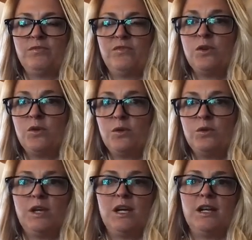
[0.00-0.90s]

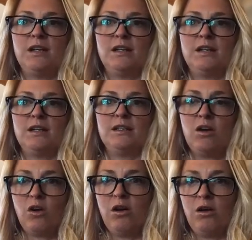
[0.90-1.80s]
food and
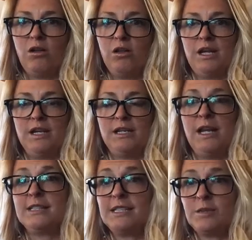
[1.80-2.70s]
alcohol
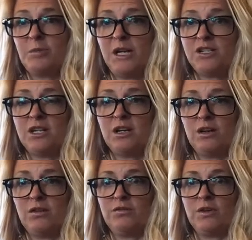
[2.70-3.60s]
in anticipation
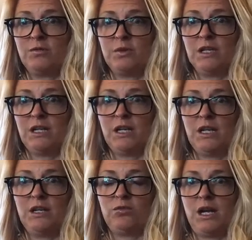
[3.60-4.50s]
of a
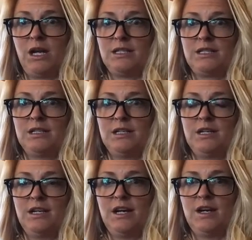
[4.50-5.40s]
really great
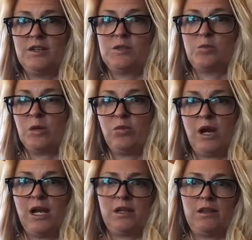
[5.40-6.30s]
spring
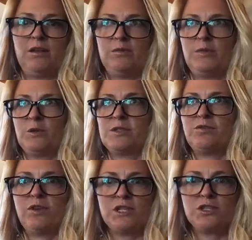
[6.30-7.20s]
break. There was
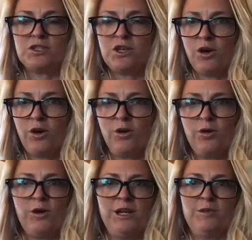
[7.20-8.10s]
fresh
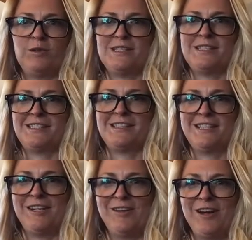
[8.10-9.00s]
snow. It was,
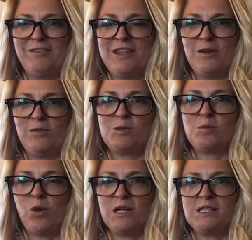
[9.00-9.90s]
everything was
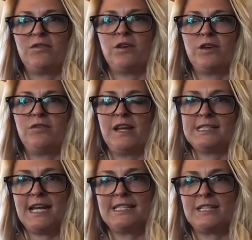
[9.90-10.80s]
poised for a
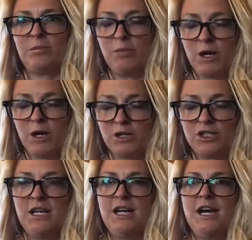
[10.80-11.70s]
fantastic
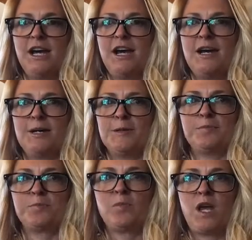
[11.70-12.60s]
March.
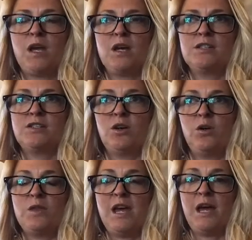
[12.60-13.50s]

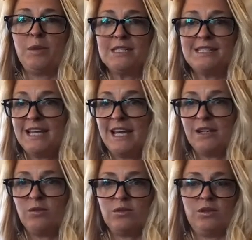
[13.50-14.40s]
So that being
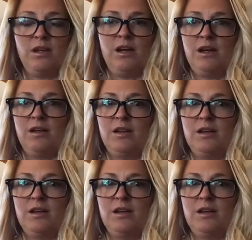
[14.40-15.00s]
said, a